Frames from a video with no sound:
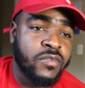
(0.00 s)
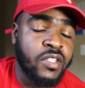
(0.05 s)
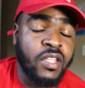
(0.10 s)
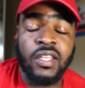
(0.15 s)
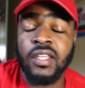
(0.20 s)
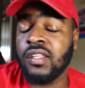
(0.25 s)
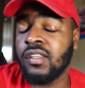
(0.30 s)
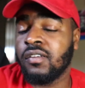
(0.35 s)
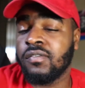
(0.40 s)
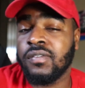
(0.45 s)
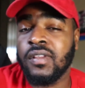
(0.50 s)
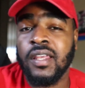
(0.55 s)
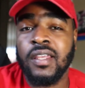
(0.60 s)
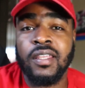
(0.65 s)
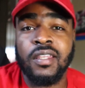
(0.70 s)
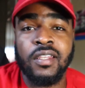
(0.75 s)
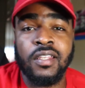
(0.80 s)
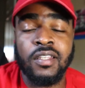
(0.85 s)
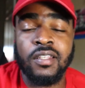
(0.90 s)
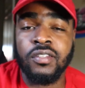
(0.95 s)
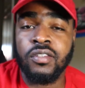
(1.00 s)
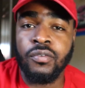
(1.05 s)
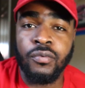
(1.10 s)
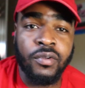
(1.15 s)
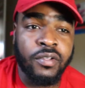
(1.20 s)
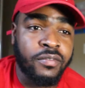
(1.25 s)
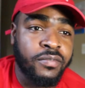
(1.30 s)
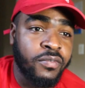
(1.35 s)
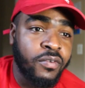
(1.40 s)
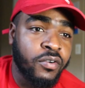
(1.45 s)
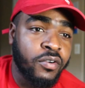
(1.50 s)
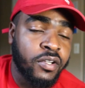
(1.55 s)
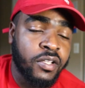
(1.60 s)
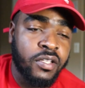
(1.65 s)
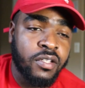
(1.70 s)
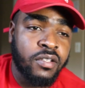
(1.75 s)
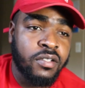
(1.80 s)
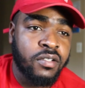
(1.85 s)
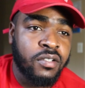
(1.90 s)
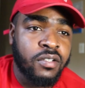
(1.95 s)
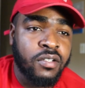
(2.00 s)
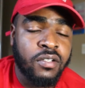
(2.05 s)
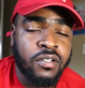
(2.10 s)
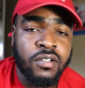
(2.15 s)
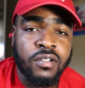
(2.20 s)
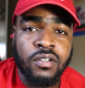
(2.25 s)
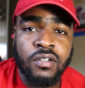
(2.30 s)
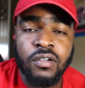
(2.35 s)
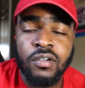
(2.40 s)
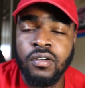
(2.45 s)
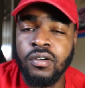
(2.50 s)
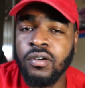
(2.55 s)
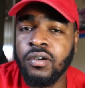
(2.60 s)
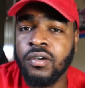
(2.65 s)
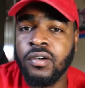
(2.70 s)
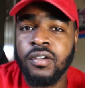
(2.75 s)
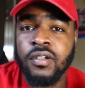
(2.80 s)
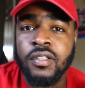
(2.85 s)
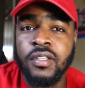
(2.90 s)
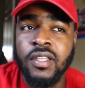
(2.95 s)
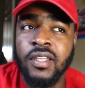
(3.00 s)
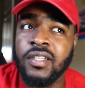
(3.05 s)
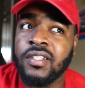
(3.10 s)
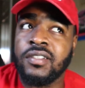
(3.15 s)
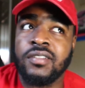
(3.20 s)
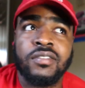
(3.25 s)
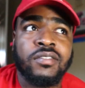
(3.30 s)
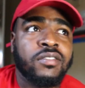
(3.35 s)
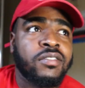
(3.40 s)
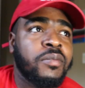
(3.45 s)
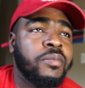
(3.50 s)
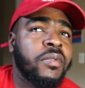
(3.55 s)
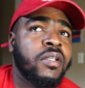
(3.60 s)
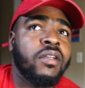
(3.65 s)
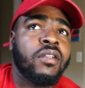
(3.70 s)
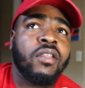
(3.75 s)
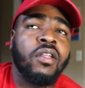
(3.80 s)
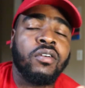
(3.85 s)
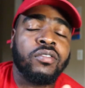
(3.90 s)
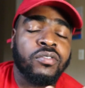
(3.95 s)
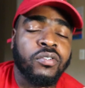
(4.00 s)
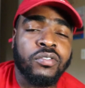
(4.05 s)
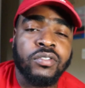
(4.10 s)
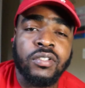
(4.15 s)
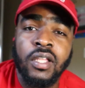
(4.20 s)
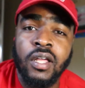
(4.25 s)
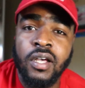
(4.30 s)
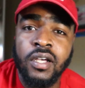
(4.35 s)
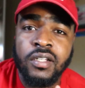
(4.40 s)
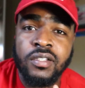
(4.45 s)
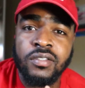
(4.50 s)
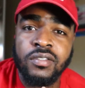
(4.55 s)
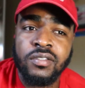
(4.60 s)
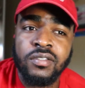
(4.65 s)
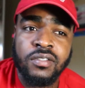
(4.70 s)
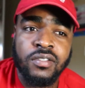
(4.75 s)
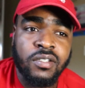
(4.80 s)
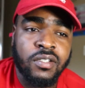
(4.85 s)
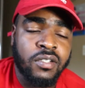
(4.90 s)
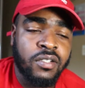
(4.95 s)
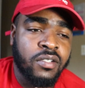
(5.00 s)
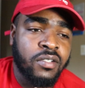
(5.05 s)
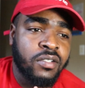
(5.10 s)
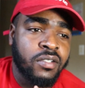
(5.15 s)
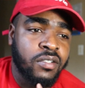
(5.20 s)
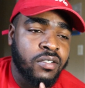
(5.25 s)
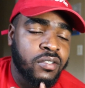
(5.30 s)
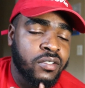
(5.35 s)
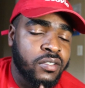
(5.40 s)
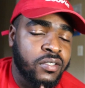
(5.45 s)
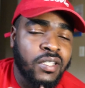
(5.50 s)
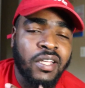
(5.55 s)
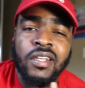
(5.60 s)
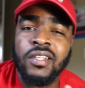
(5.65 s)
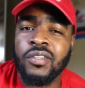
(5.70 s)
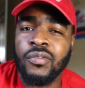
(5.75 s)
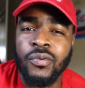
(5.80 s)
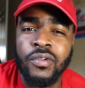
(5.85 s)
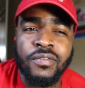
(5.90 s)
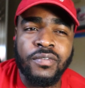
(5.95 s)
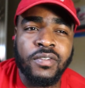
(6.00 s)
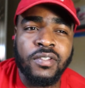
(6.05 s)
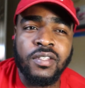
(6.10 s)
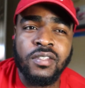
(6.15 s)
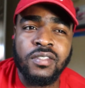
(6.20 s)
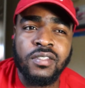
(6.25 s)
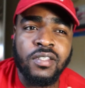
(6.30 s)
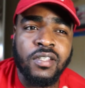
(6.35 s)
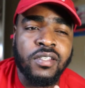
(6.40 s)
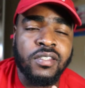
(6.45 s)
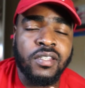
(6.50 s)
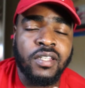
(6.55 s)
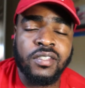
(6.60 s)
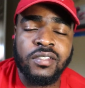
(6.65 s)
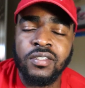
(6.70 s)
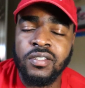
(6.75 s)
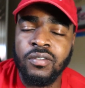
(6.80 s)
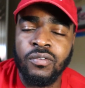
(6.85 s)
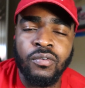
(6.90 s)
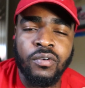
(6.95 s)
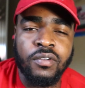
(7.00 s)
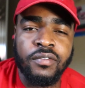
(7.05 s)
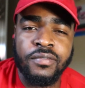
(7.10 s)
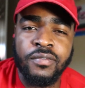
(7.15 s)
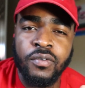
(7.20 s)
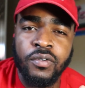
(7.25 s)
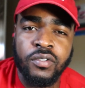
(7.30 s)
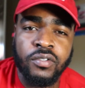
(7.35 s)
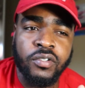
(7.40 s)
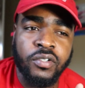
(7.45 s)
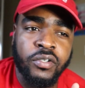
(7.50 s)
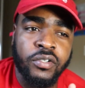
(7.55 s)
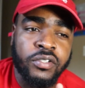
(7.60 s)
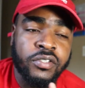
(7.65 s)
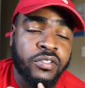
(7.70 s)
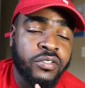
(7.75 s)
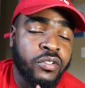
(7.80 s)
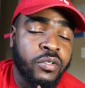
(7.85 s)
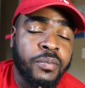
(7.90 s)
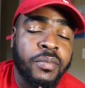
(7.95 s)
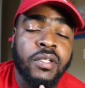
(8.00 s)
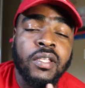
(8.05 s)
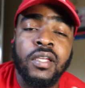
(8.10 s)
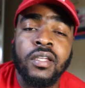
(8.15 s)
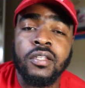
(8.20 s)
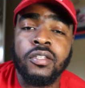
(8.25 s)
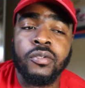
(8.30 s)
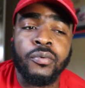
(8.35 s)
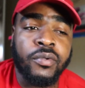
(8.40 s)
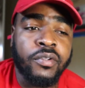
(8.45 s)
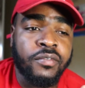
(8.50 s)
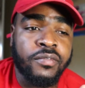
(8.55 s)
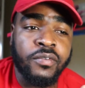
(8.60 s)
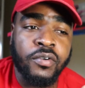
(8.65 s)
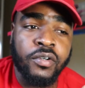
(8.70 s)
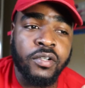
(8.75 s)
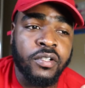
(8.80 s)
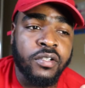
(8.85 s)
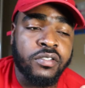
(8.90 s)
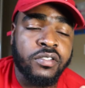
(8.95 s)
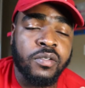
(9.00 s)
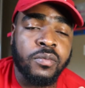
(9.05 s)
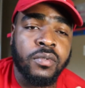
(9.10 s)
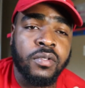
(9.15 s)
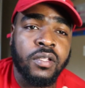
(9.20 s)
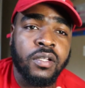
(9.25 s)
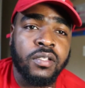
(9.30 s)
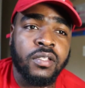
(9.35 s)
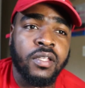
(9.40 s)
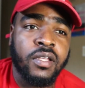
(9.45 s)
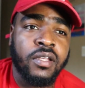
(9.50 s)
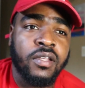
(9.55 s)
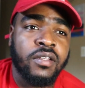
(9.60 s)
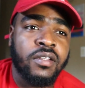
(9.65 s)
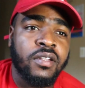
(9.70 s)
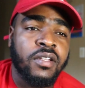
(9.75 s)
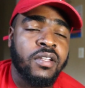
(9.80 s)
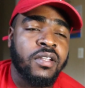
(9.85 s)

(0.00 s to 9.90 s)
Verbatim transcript: Thinking of like getting a three forty or yeah, something along those lines. Not a three fifty Z because I still want four doors. So it'd be like a three forty or something like that.